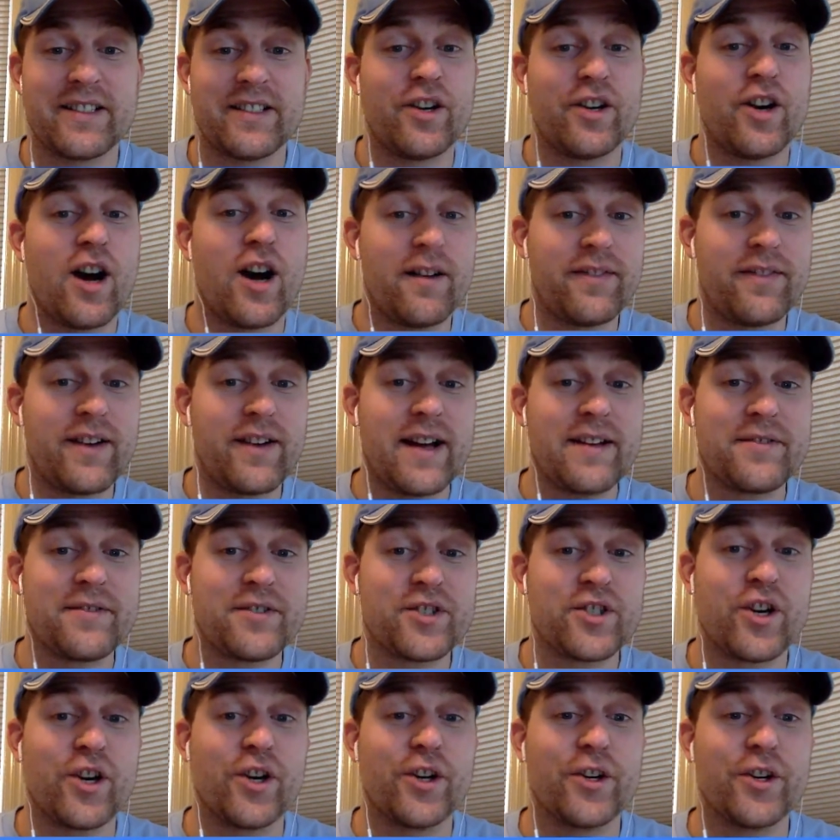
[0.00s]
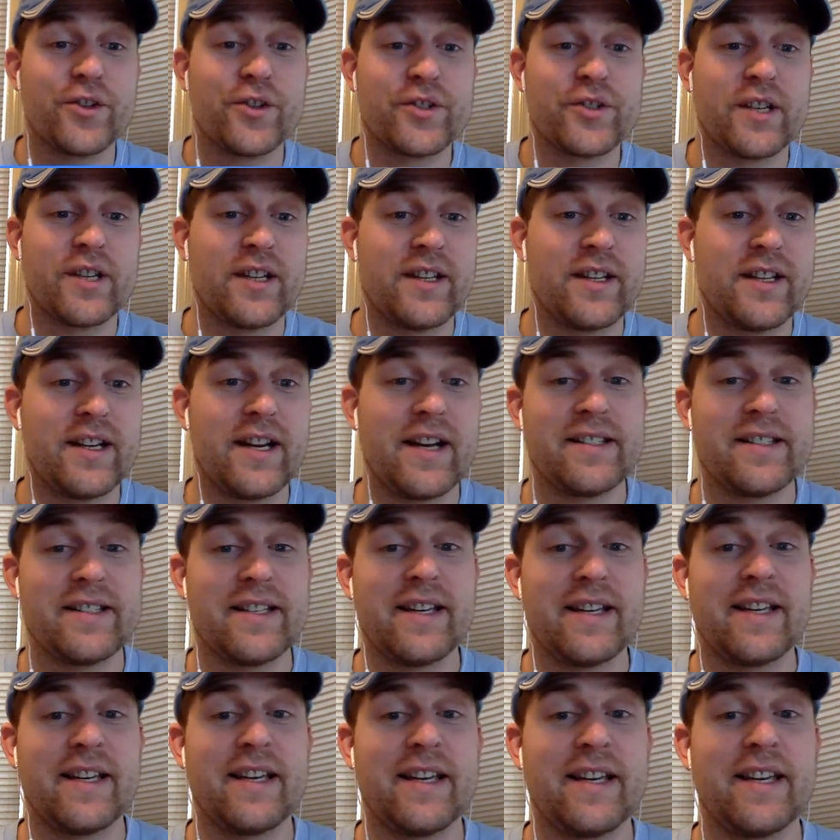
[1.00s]
all 5 starters, and then
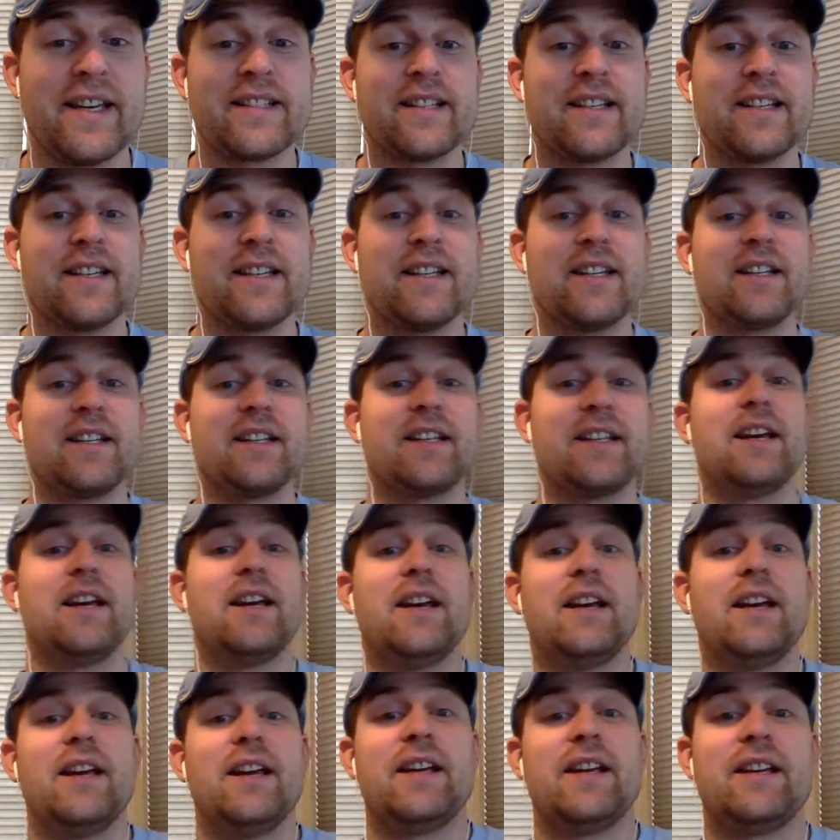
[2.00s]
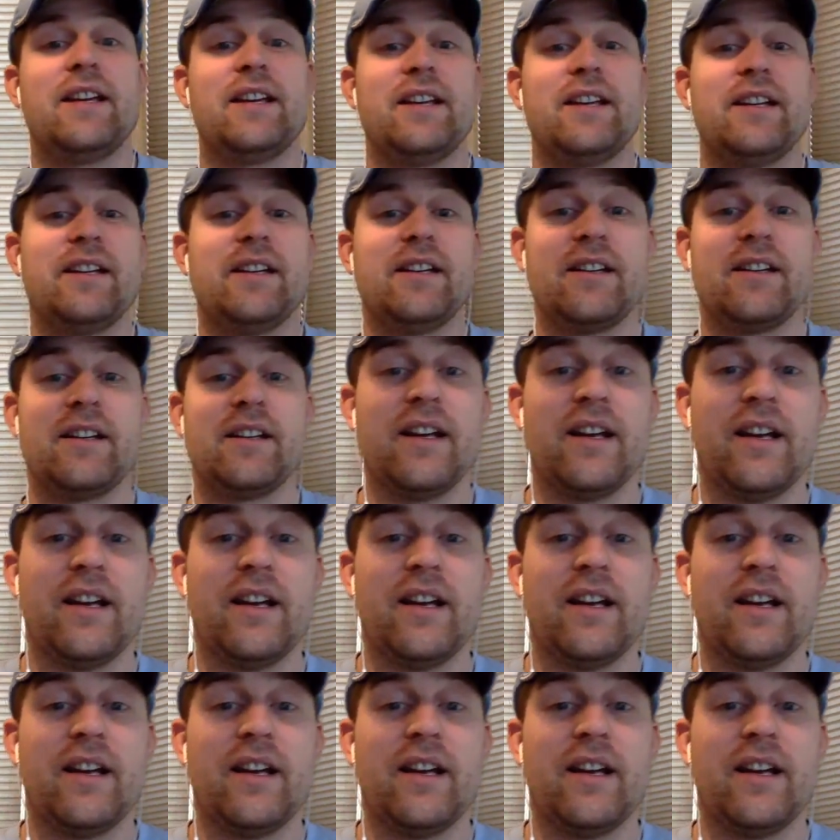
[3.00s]
Isaiah Hicks again in